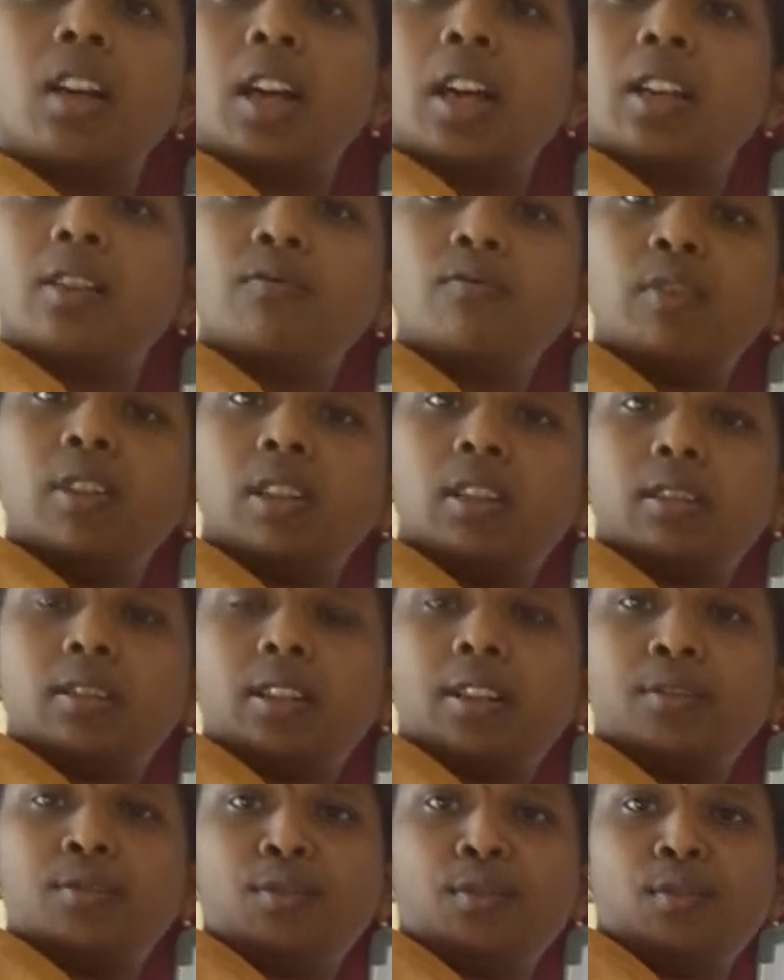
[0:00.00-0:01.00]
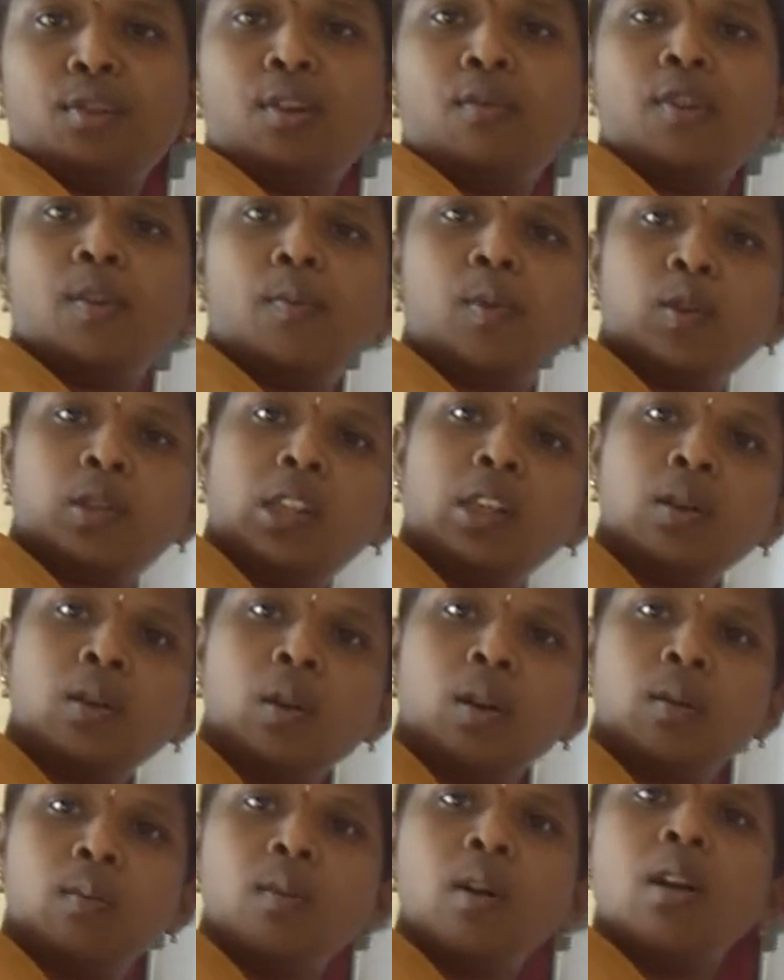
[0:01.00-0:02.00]
and we discussed now about the
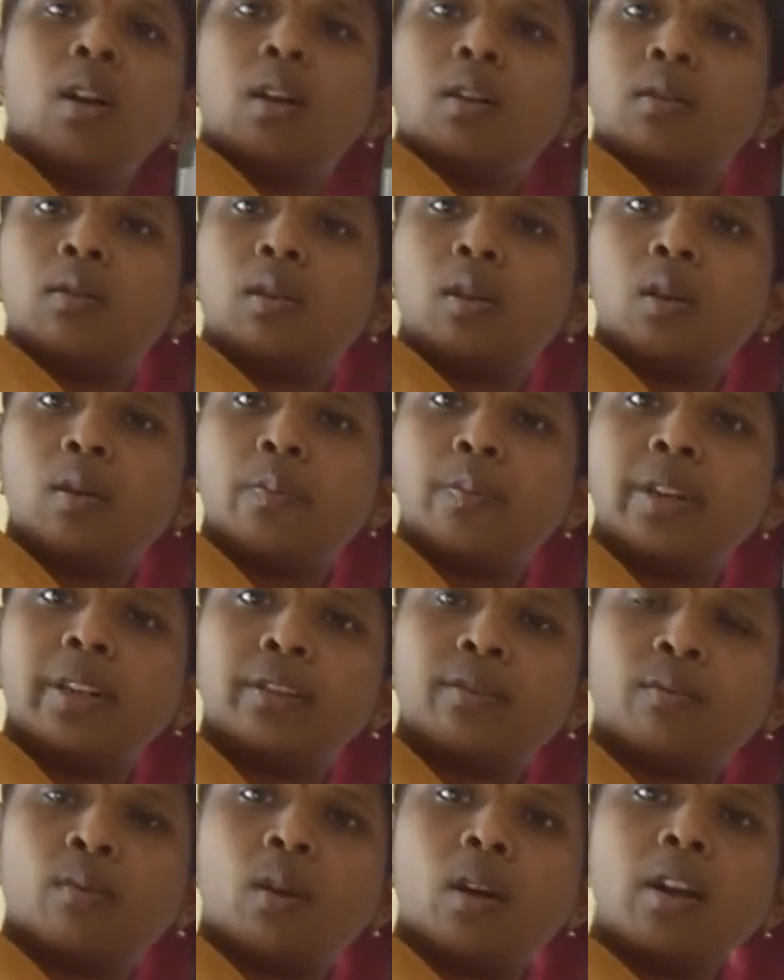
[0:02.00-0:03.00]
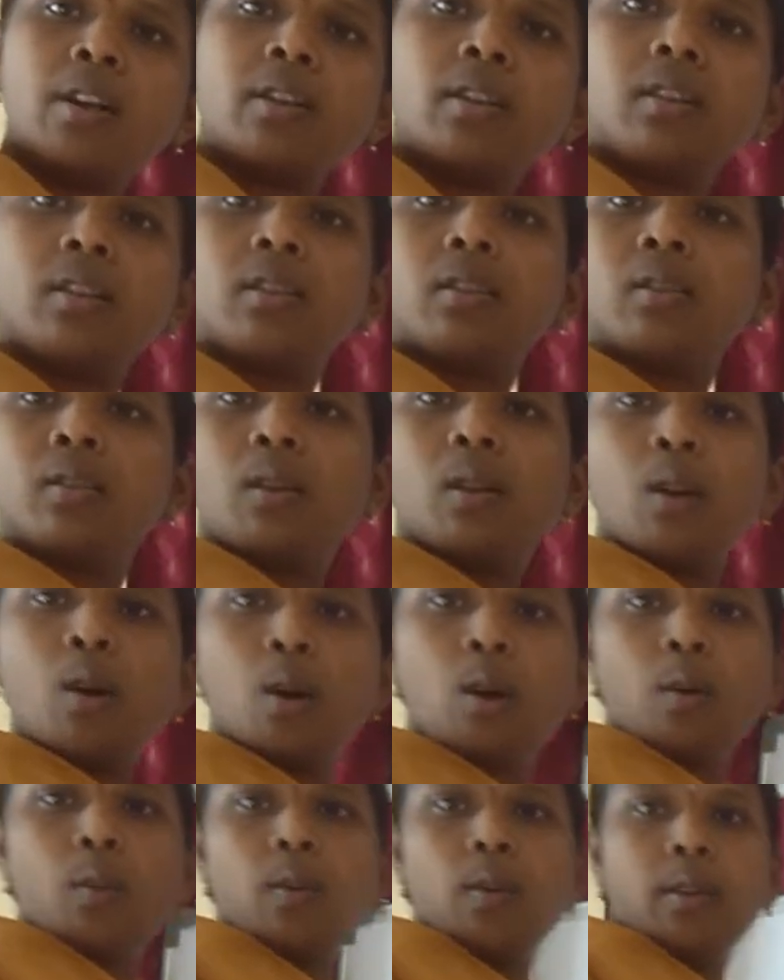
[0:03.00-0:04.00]
globe. Globe means what?
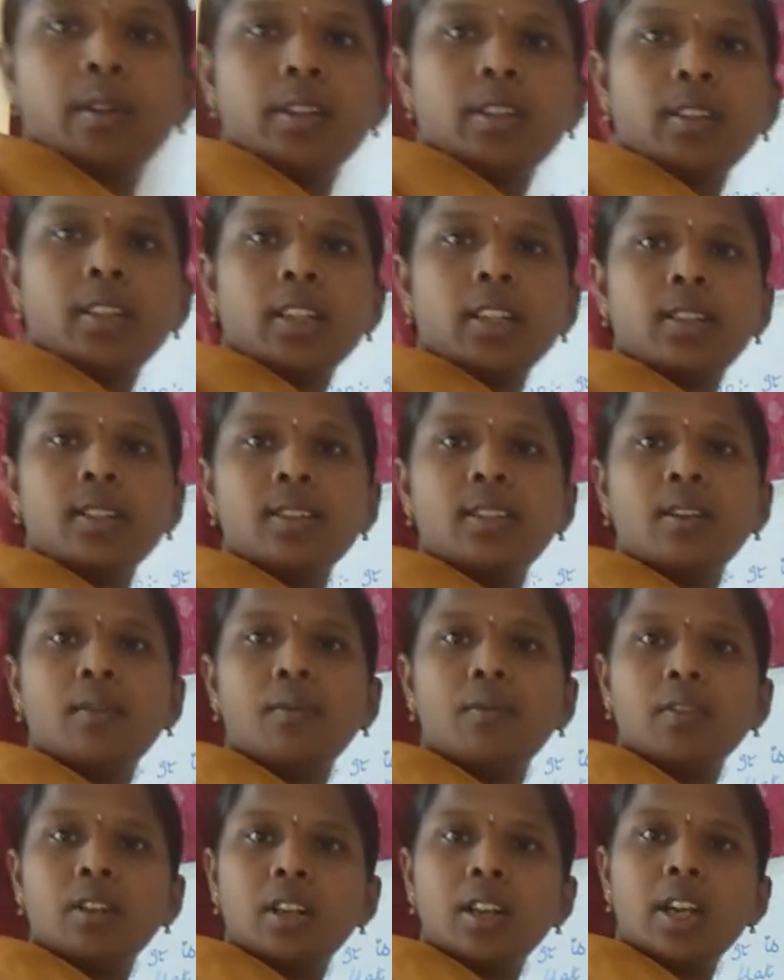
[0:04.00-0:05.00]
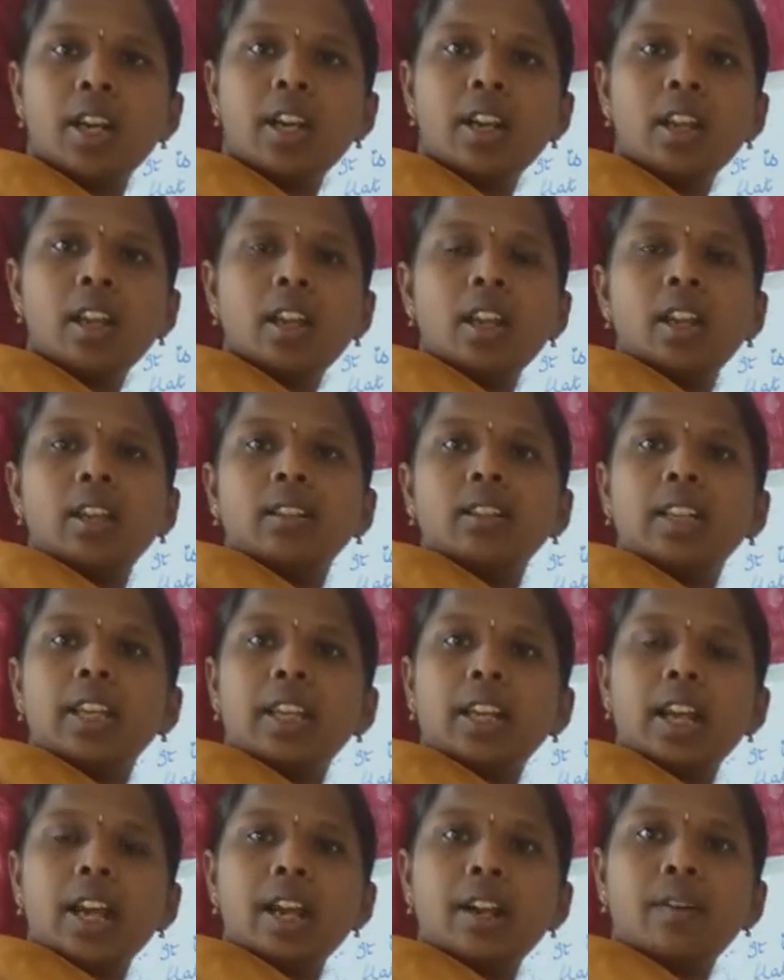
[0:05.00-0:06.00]
Globe. It is a word
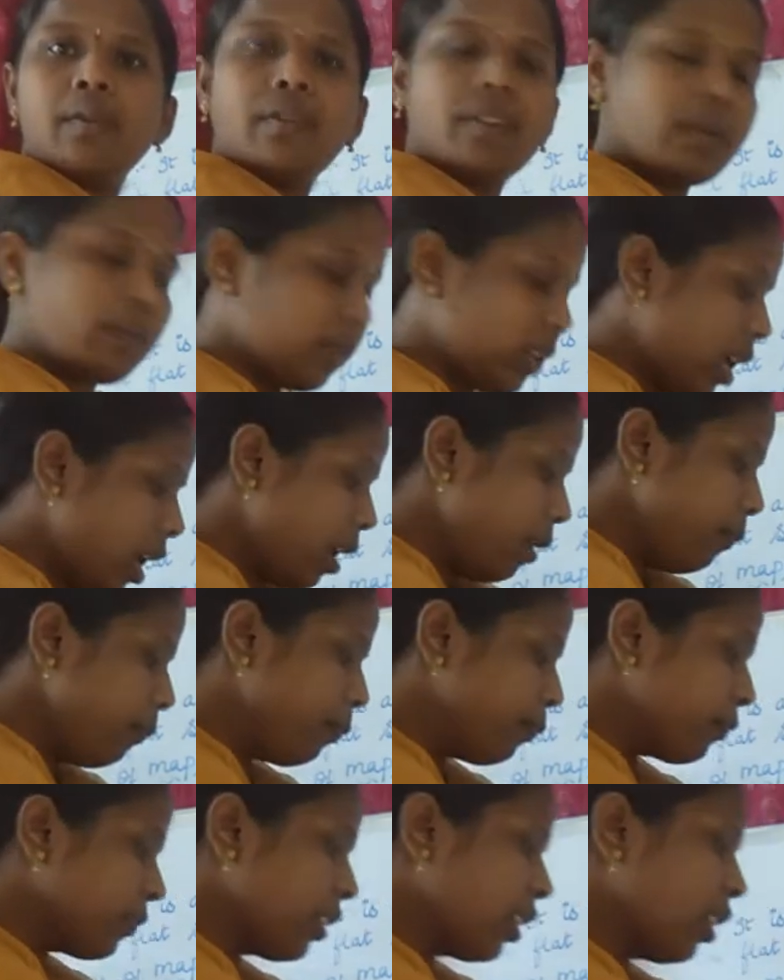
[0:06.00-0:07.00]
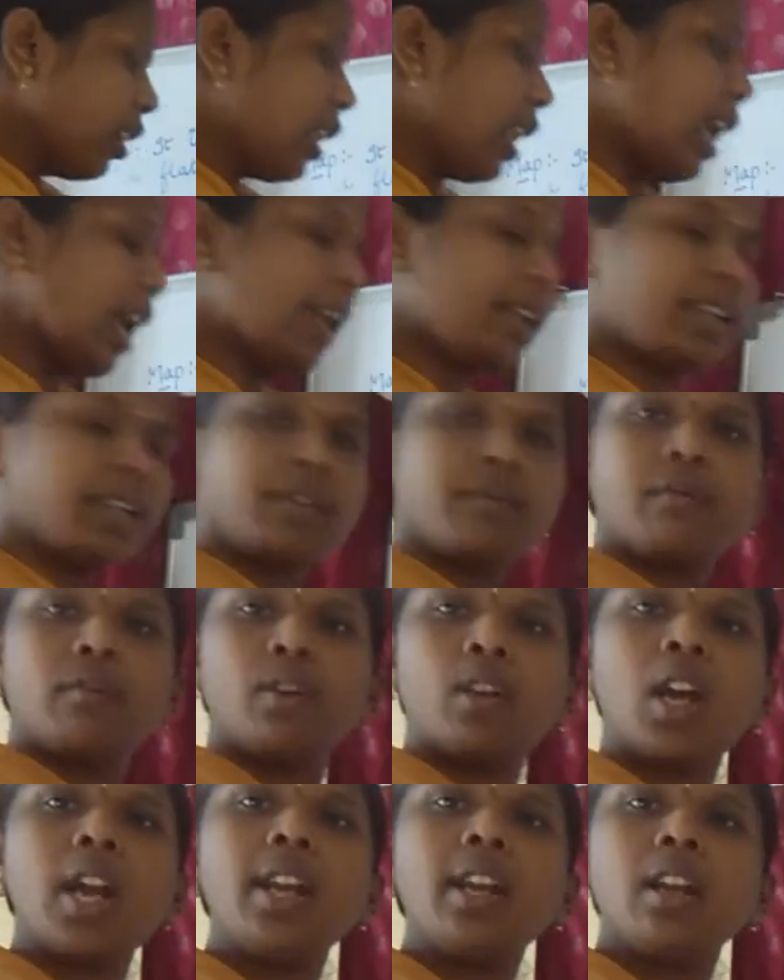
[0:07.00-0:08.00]
derived from the Latin
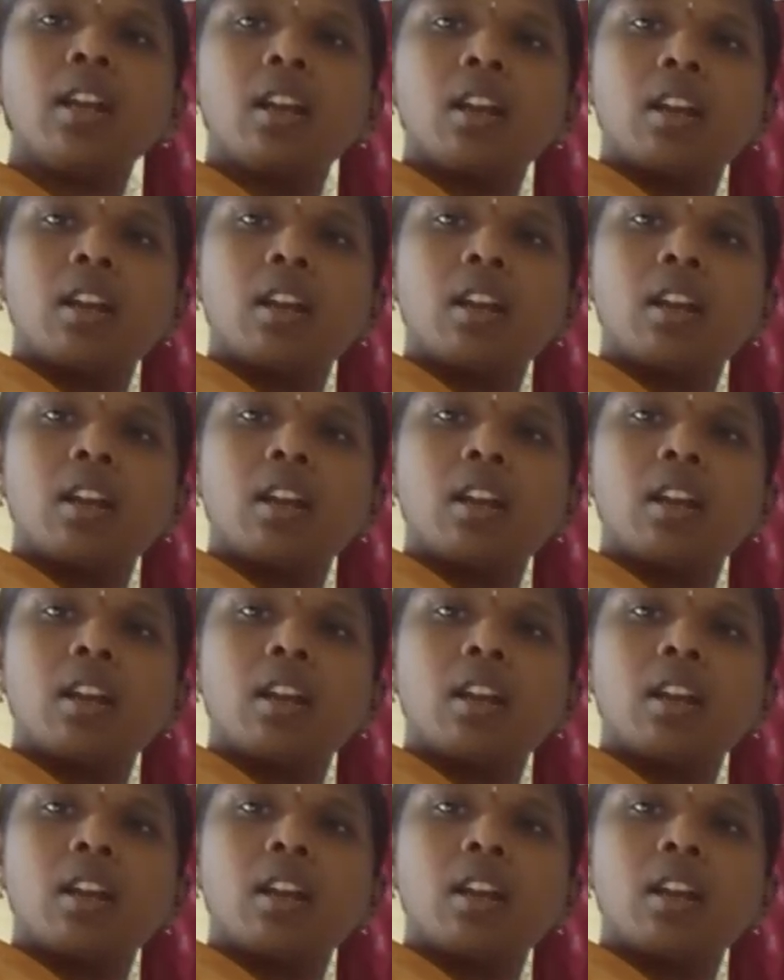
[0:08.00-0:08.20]
word